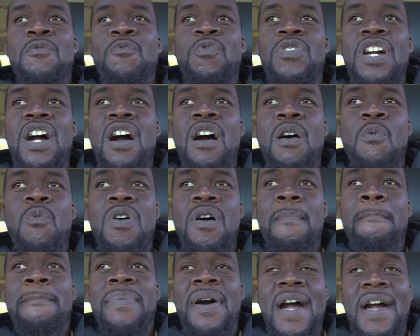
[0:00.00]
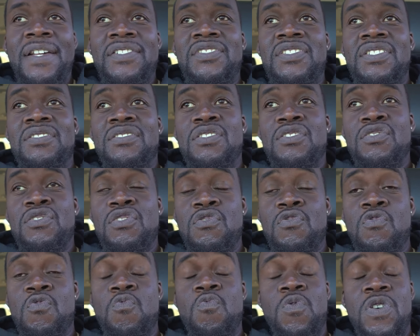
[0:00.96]
we all want boxing to
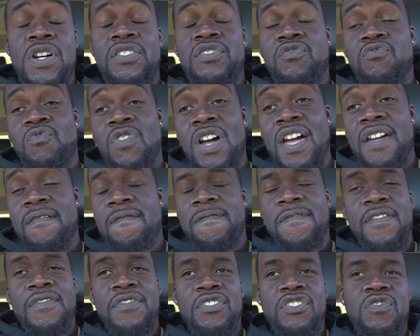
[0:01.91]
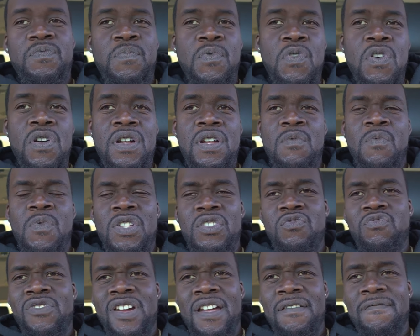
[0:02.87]
do what's right for the sport and
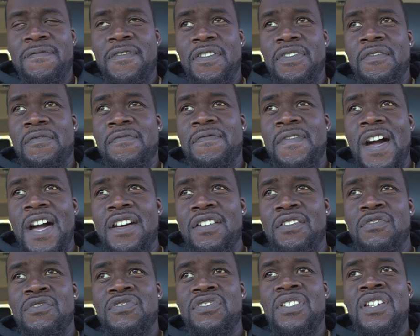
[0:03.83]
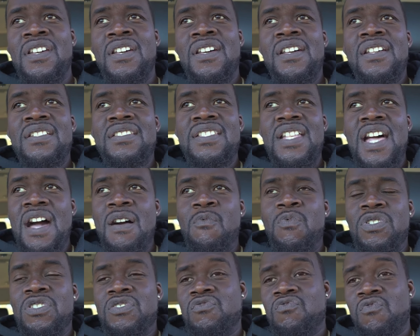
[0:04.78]
what's right for the fighters, not
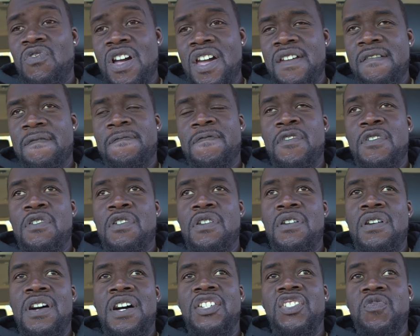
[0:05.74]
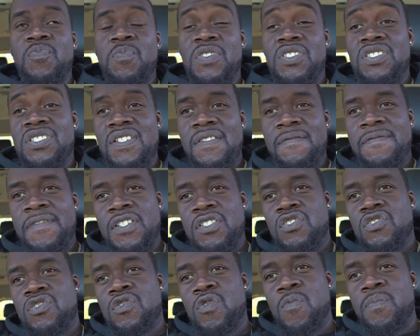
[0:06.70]
what's right for a specific
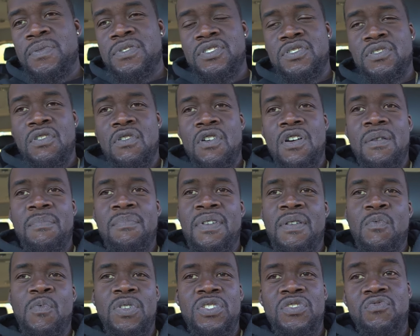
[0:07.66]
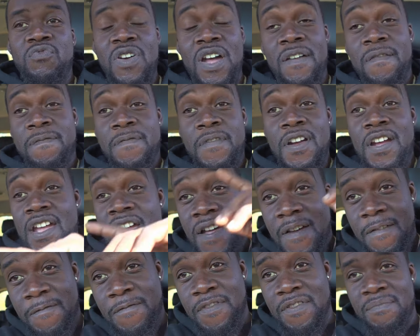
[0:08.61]
superstar, but what's right for
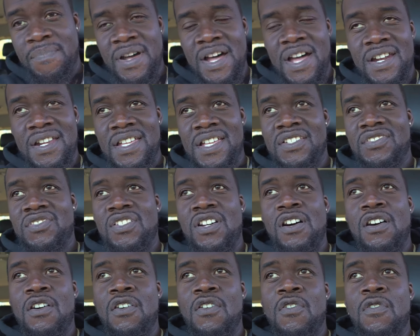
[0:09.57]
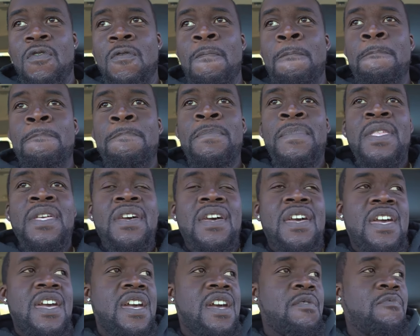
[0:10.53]
everybody as a whole.
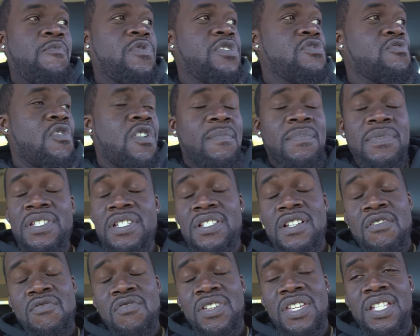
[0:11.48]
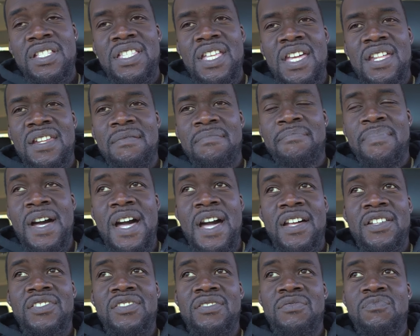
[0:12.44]
And we normally don't get that in
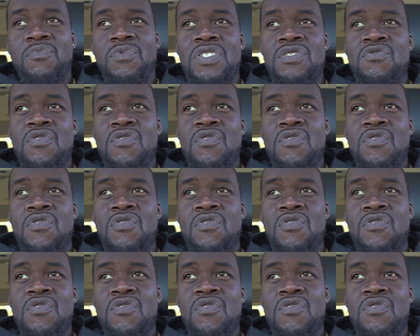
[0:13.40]
boxing. We